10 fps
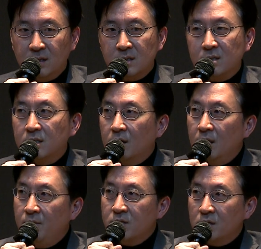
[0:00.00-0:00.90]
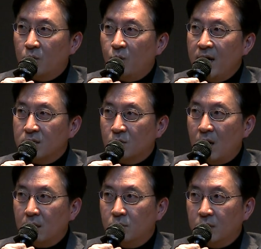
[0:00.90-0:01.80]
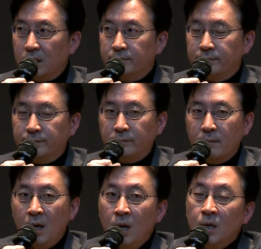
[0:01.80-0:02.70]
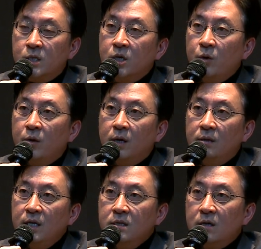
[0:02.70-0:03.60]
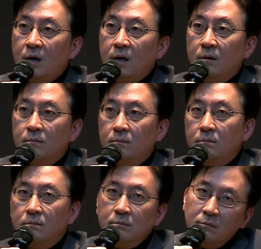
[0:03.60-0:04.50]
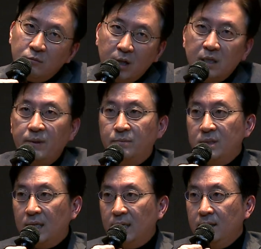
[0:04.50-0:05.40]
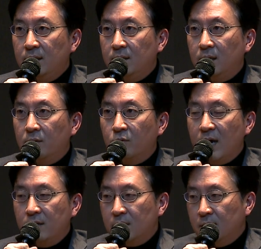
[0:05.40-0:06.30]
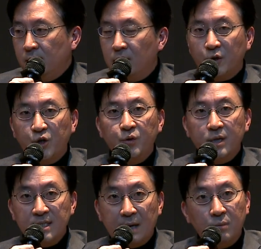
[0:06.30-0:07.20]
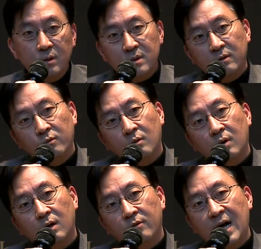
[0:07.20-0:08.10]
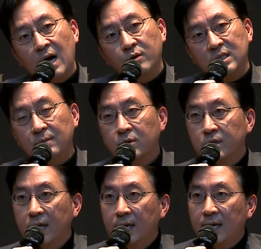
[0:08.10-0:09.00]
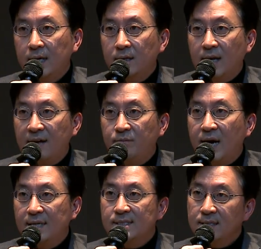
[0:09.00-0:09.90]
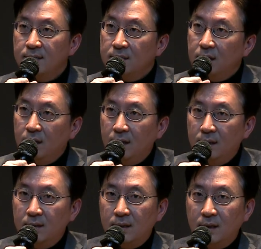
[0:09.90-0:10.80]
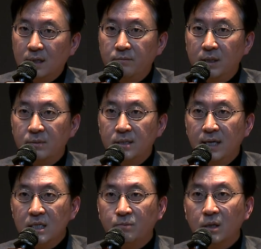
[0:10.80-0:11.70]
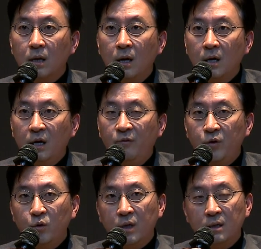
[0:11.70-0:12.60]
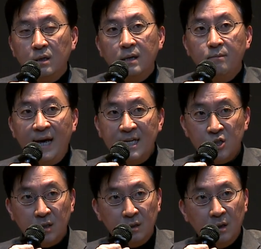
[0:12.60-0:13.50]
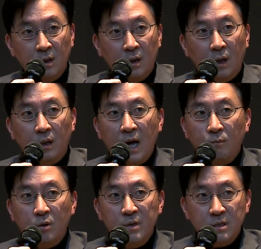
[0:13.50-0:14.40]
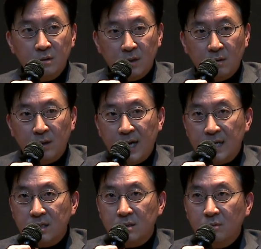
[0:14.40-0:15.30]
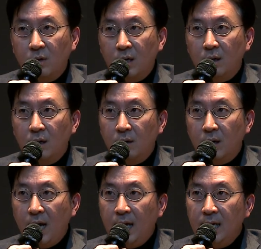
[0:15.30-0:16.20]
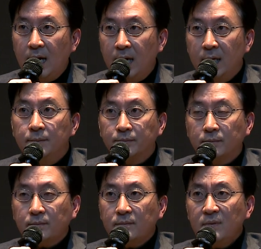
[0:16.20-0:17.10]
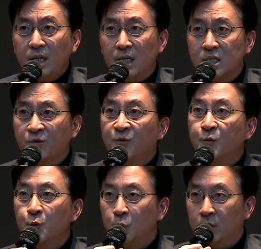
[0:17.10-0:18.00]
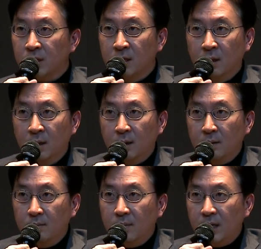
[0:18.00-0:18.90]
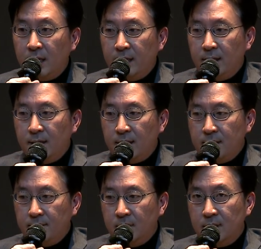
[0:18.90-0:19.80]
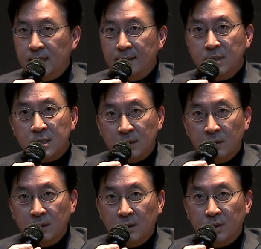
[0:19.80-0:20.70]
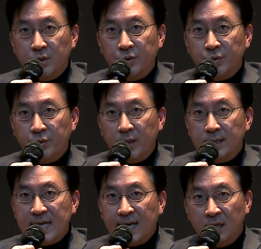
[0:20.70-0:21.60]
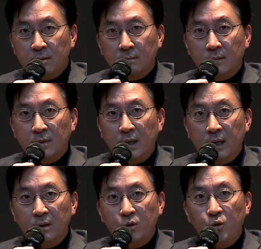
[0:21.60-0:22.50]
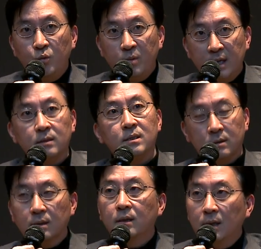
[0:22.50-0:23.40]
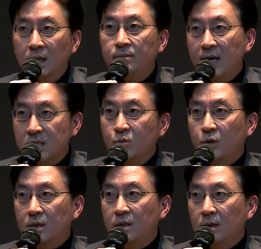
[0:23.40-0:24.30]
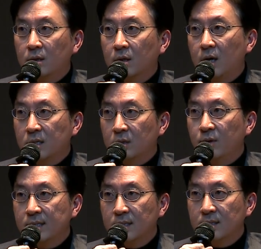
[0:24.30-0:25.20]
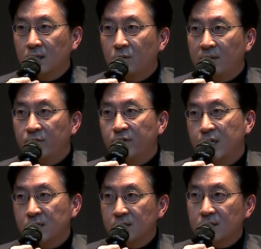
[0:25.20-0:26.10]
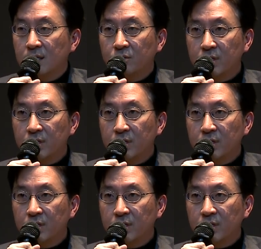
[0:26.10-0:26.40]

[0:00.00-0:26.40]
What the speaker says: this image on the right is guacamole. So these are relatively benign and rather, you know, cute examples of how deep learned AI can have biases and commit mistakes. But if you can imagine a lot more mission critical tasks where our AI is fooled by attempts to attack it, then you might imagine what the consequences and the ramifications and